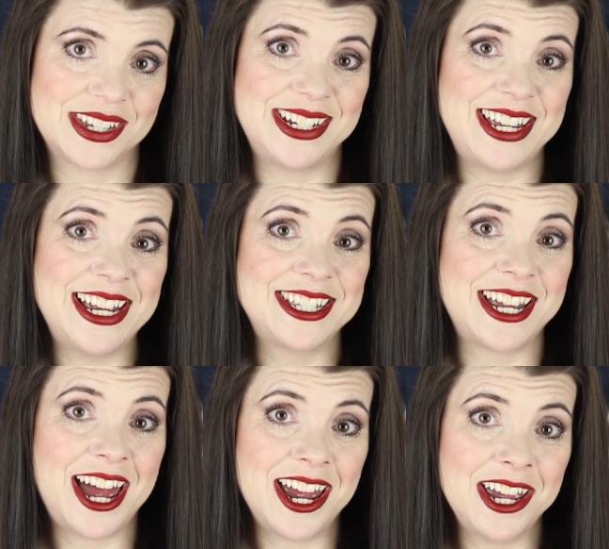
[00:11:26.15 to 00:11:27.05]
It takes
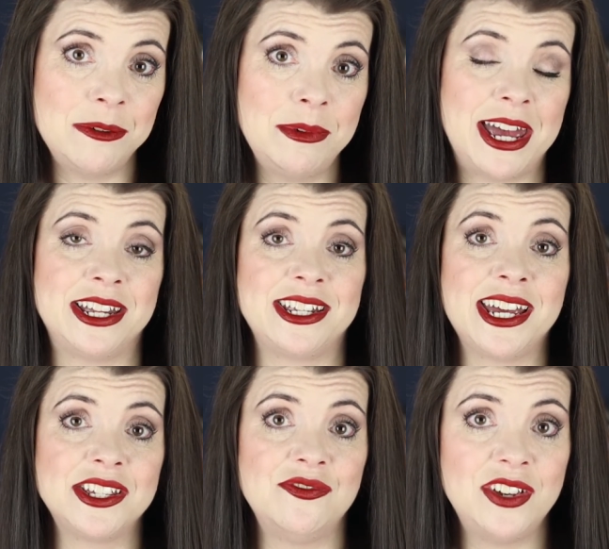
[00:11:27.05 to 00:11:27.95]
time and it
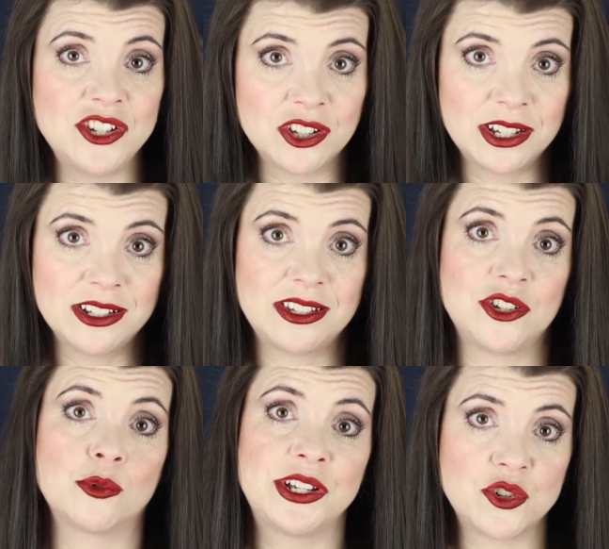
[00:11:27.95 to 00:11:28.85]
takes vigilance
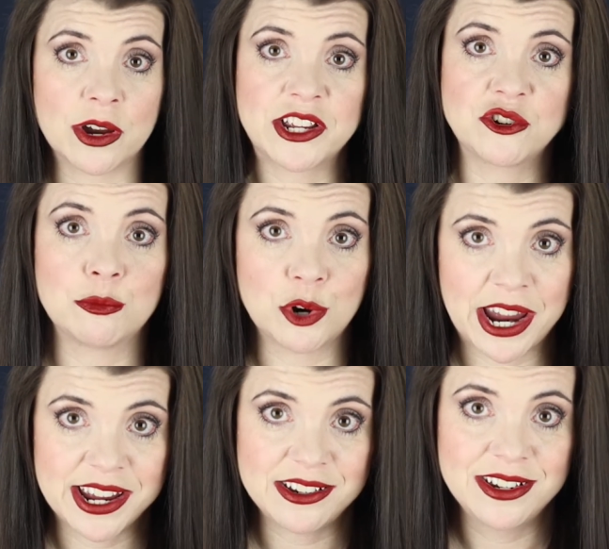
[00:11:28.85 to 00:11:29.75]
to retrain your brain,